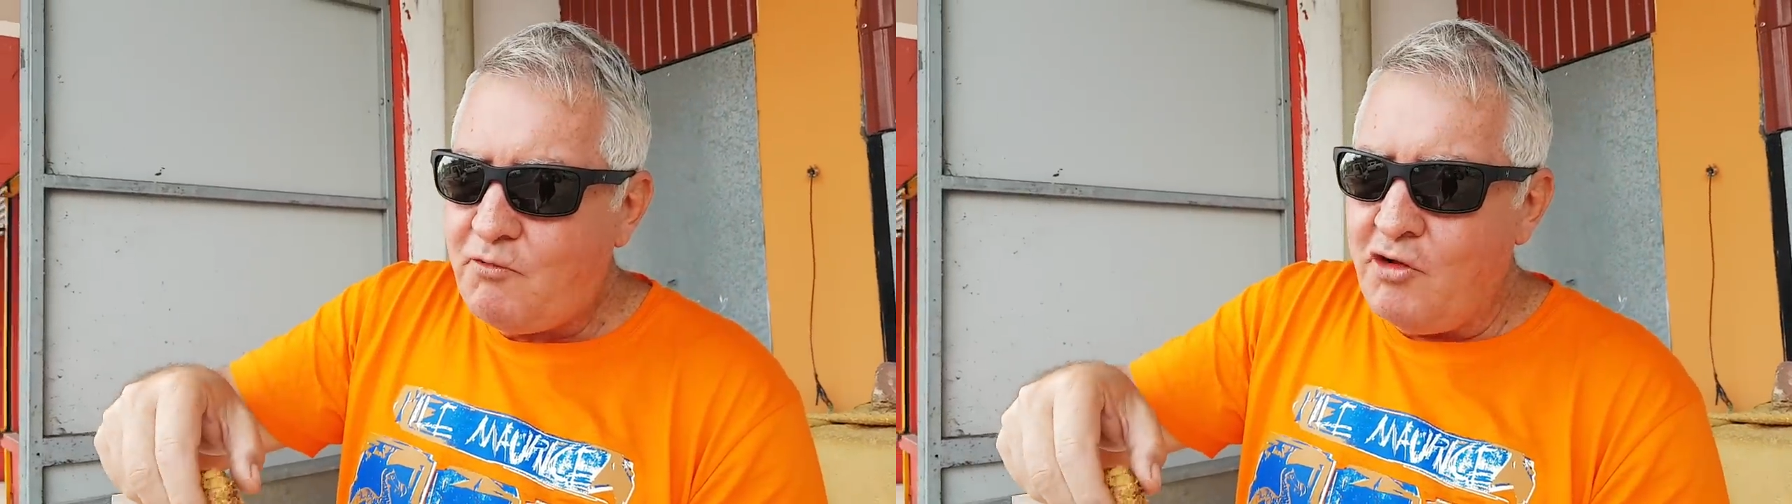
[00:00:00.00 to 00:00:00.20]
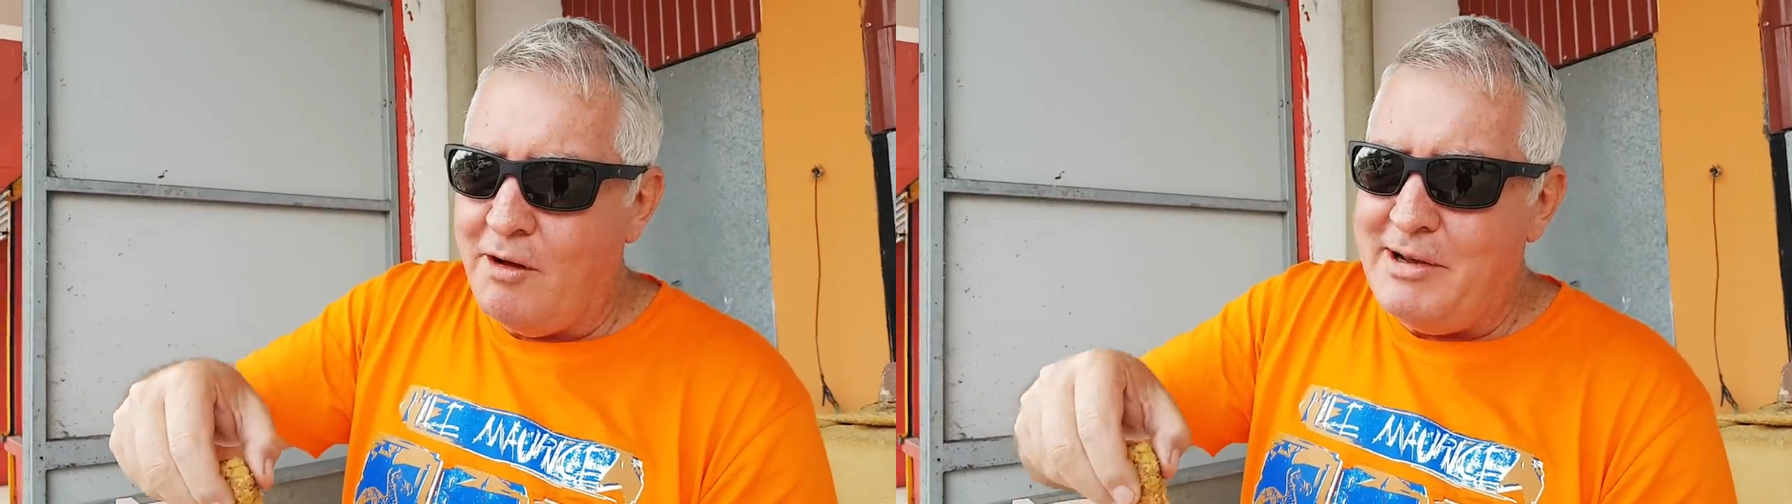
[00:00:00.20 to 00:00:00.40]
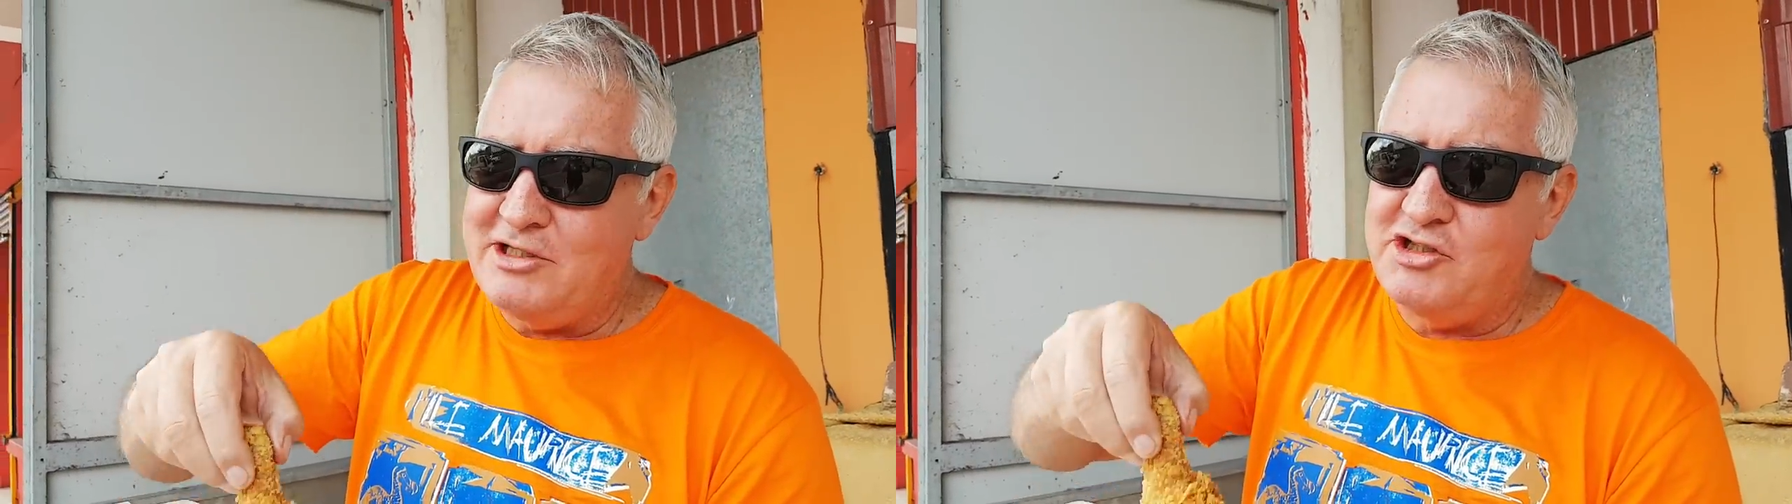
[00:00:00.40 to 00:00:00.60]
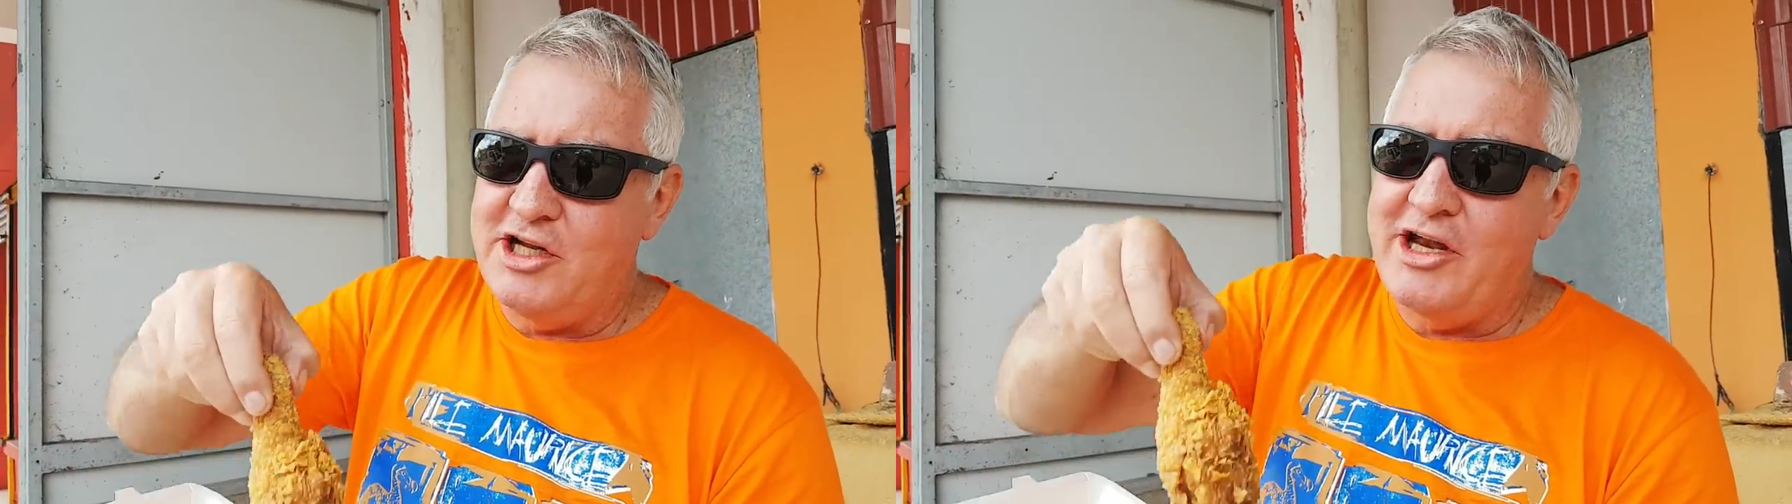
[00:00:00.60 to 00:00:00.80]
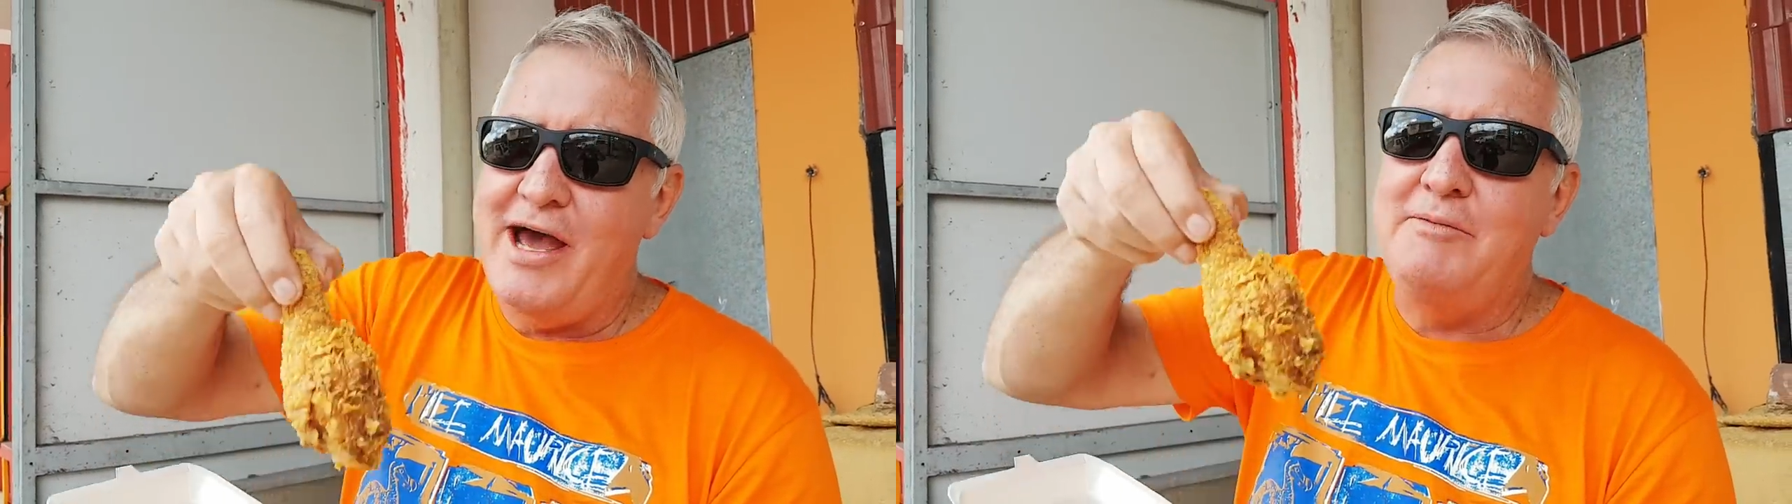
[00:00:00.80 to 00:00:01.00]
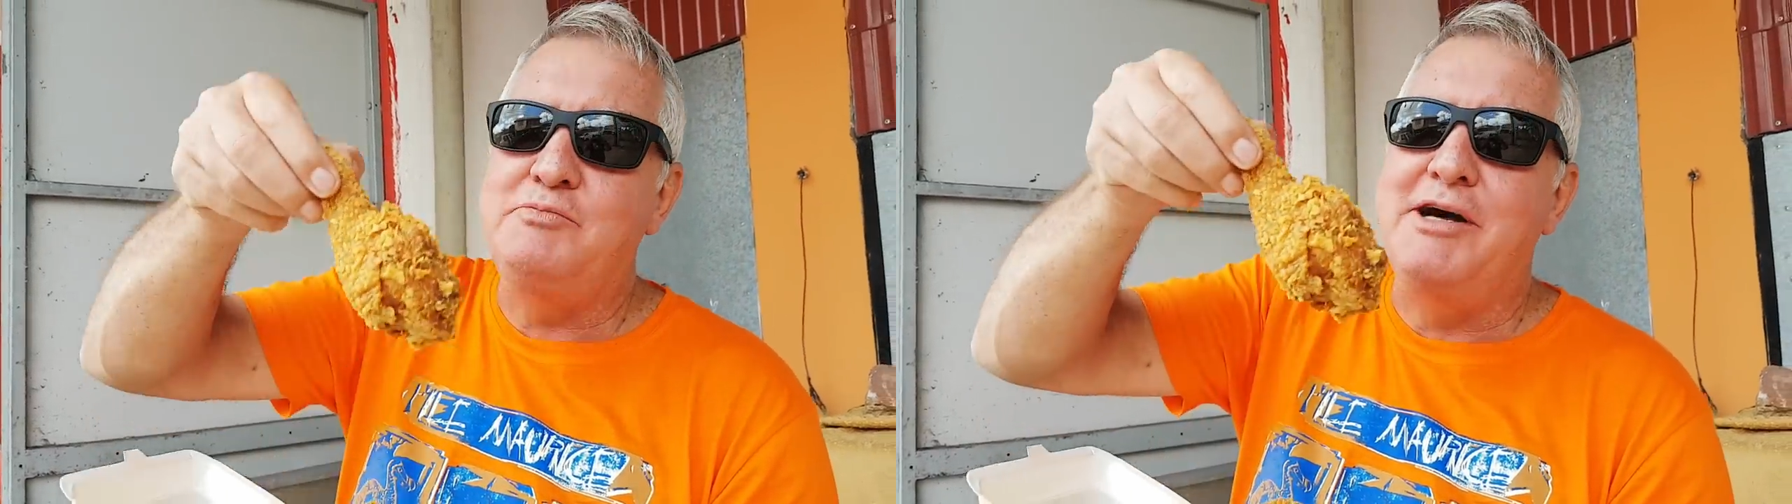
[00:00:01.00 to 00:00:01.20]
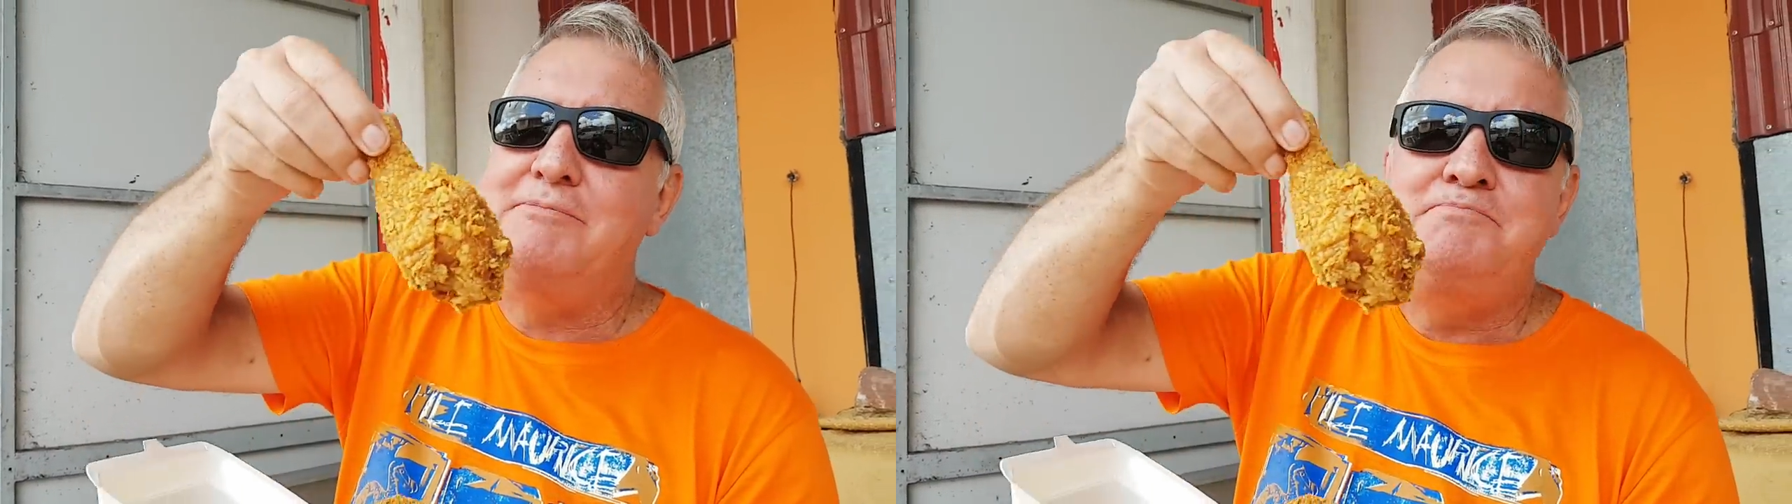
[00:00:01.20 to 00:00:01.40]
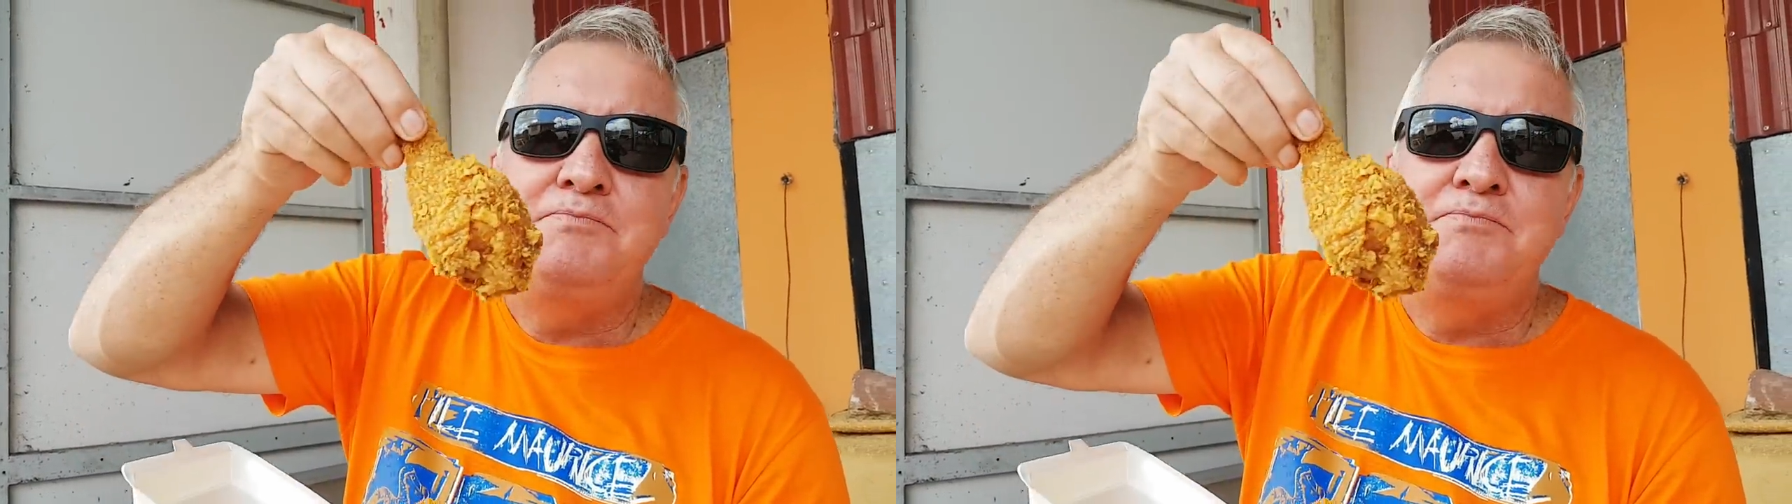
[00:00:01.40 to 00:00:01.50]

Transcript: Not mentioning names, but